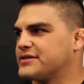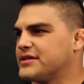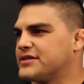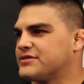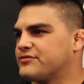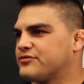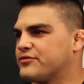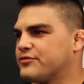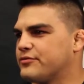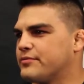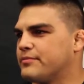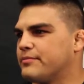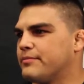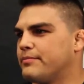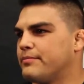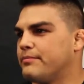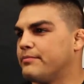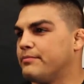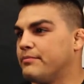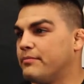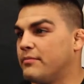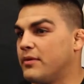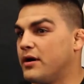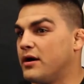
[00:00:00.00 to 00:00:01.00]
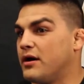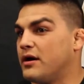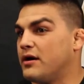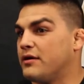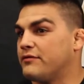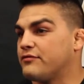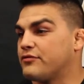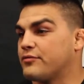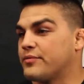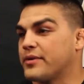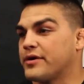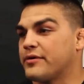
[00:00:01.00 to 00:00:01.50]
sense for
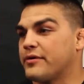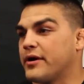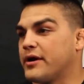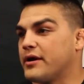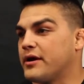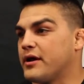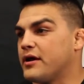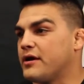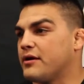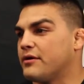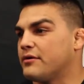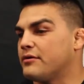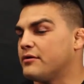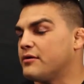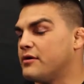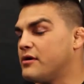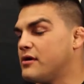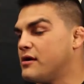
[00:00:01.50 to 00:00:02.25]
me right now.